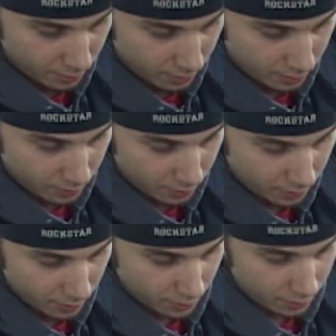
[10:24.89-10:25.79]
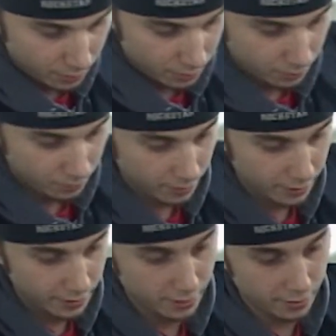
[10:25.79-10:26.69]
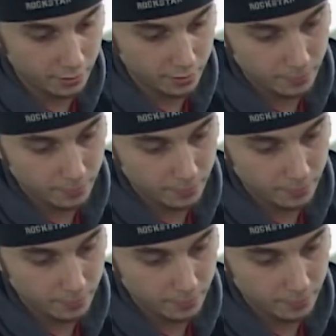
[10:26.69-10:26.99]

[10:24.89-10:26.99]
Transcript: know the answer to. And if they